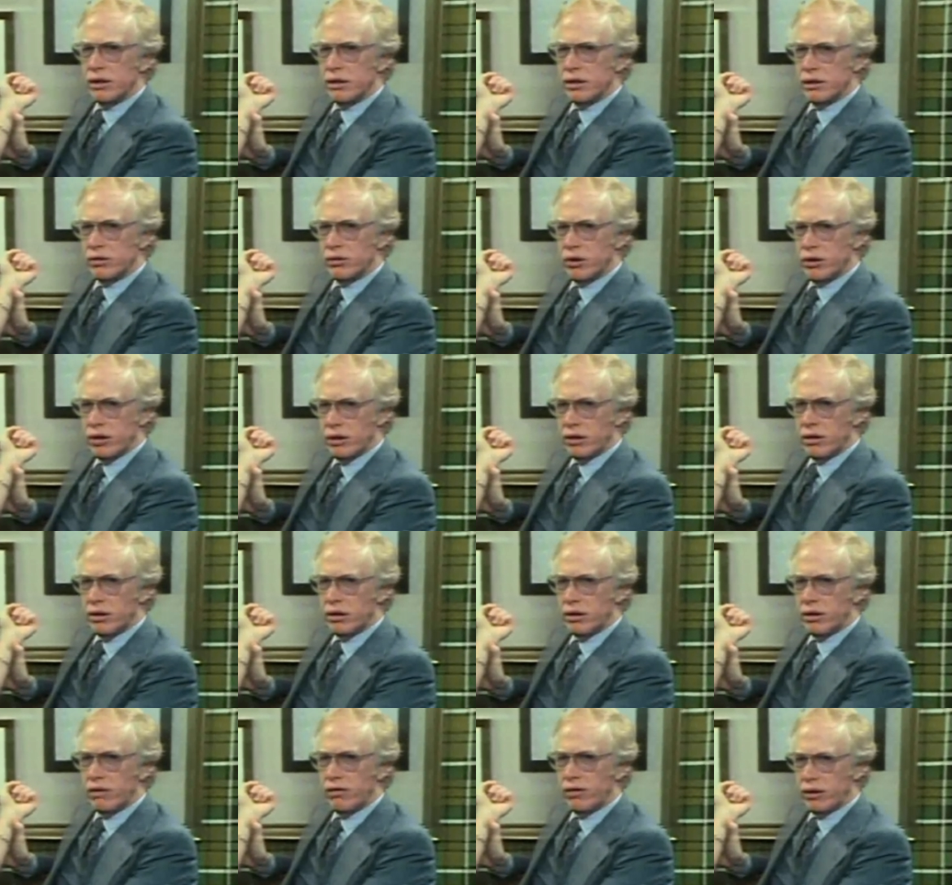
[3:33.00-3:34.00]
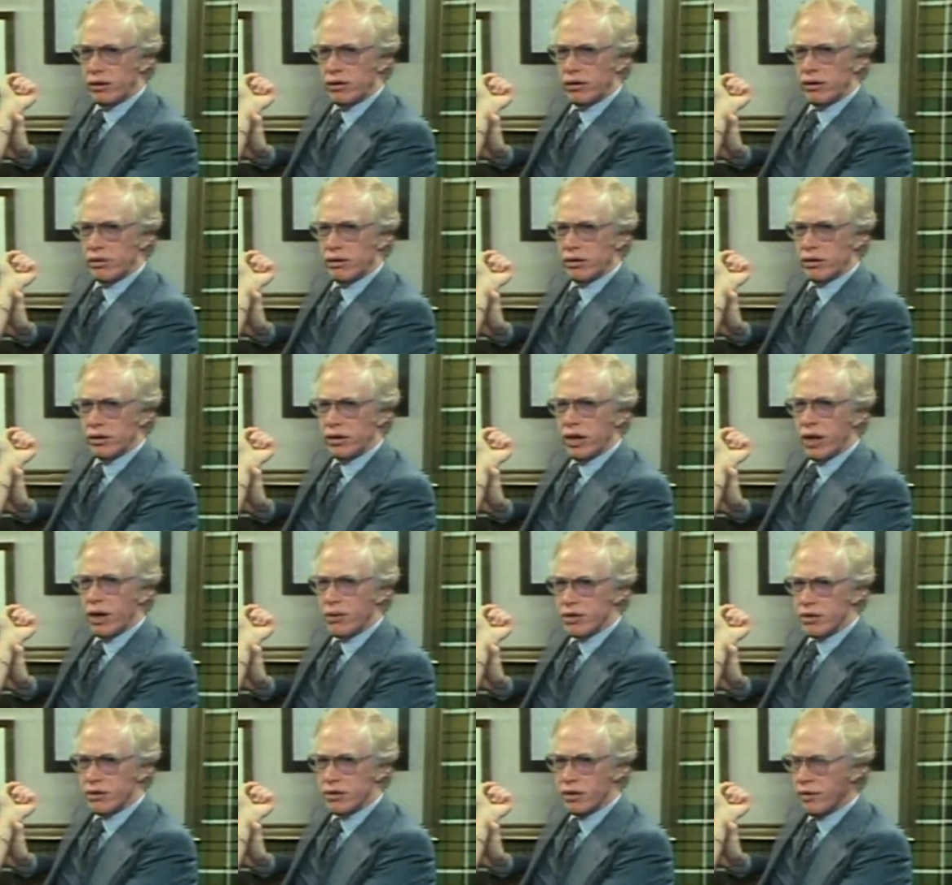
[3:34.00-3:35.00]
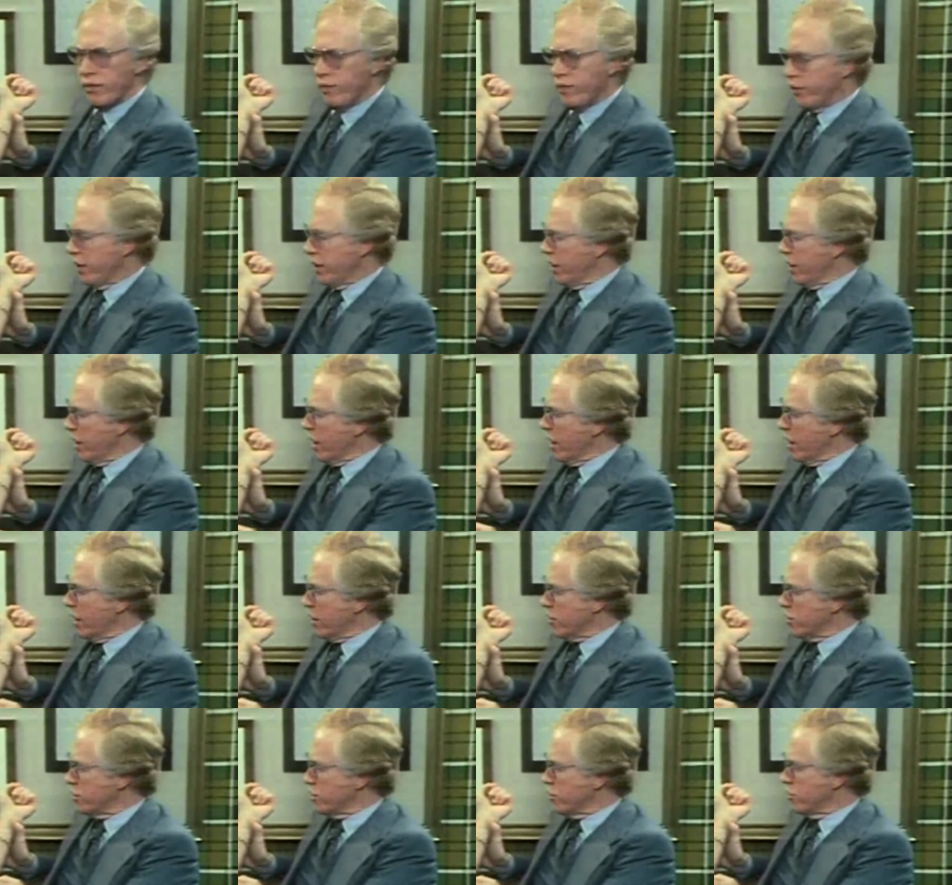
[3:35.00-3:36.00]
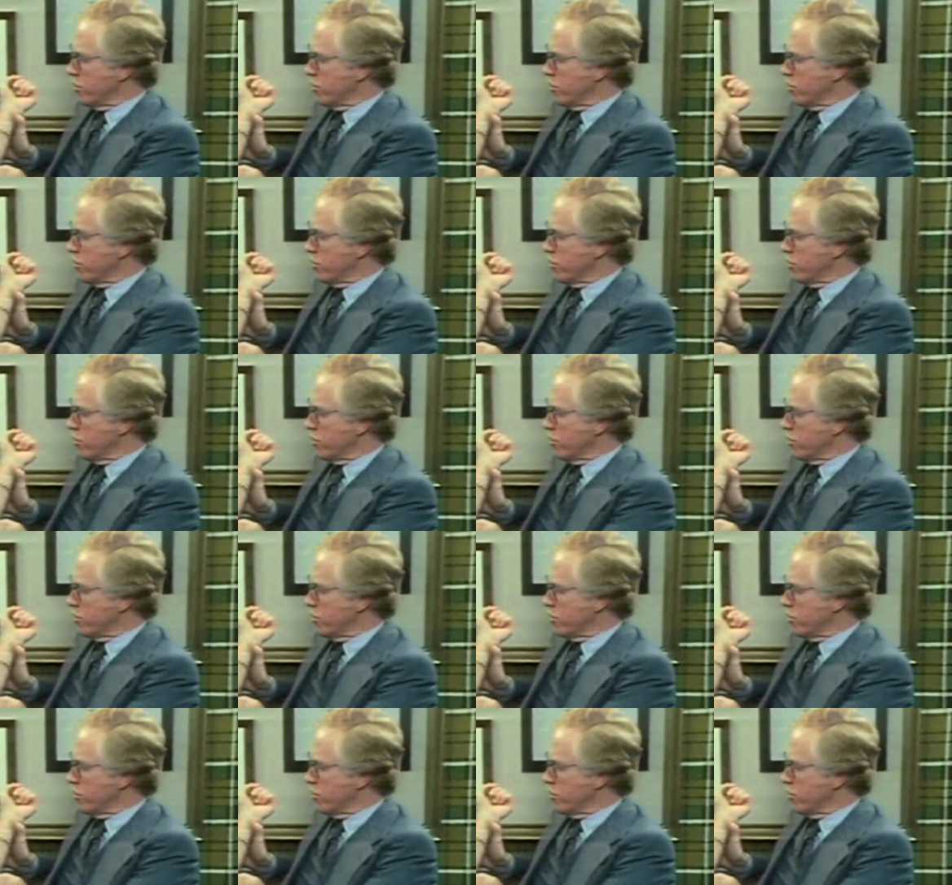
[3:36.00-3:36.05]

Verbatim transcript: uh, with a little different chemistry and is